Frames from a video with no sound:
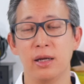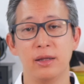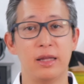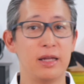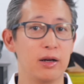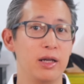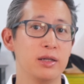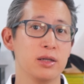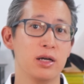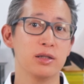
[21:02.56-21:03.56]
then there
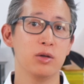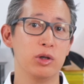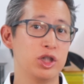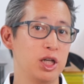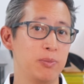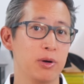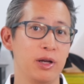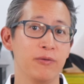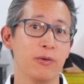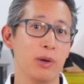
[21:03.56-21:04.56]
is also a cheaper
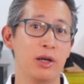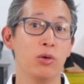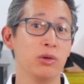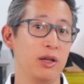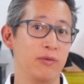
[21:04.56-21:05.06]
infrared only